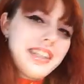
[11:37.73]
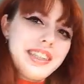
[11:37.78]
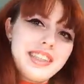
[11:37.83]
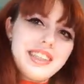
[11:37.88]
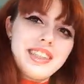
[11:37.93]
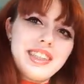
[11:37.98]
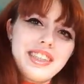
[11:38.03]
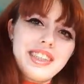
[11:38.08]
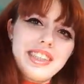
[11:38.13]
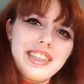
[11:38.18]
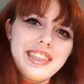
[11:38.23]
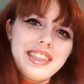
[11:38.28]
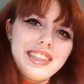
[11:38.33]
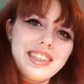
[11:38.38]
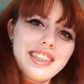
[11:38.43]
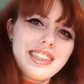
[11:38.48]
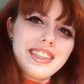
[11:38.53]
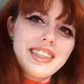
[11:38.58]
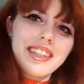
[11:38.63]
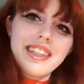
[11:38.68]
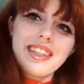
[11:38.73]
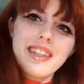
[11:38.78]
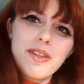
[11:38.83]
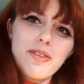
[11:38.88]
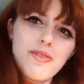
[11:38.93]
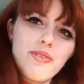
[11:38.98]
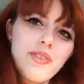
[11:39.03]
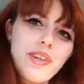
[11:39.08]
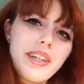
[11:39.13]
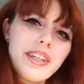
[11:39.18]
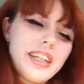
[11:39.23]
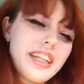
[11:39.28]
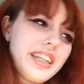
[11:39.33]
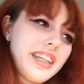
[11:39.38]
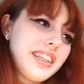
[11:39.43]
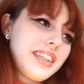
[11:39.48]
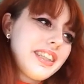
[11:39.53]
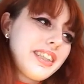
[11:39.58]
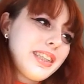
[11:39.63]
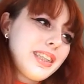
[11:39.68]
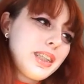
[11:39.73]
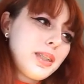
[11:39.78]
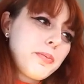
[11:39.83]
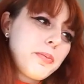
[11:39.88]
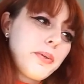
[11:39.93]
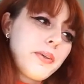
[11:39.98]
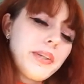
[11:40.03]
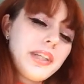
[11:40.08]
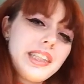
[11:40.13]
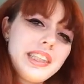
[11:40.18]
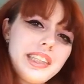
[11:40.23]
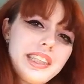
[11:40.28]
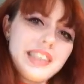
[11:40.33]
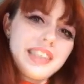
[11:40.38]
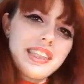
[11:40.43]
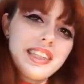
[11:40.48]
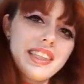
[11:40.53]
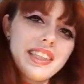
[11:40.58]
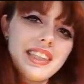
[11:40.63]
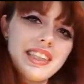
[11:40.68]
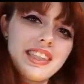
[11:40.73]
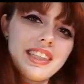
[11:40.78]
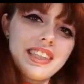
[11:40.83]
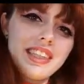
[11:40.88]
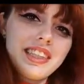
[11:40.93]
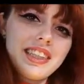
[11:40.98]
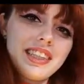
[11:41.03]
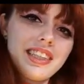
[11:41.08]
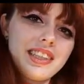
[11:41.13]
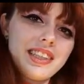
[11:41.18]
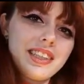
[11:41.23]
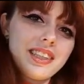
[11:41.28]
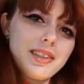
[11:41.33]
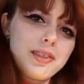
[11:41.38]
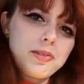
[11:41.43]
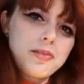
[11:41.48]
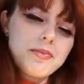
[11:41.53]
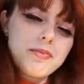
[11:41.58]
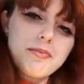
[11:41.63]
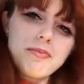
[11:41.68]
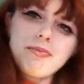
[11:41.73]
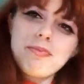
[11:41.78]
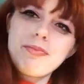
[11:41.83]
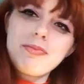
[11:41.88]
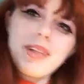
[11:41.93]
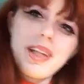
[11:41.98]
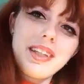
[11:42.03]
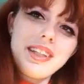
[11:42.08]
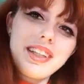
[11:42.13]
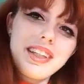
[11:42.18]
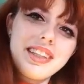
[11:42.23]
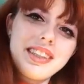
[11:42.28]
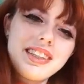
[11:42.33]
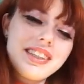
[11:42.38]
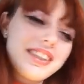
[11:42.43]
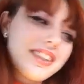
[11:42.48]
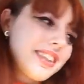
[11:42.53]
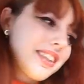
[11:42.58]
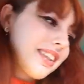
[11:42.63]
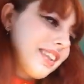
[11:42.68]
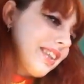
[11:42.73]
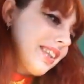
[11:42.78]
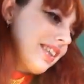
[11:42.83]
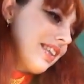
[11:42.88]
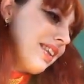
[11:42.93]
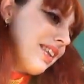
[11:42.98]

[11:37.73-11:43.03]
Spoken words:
It's just very disappointing to see that these,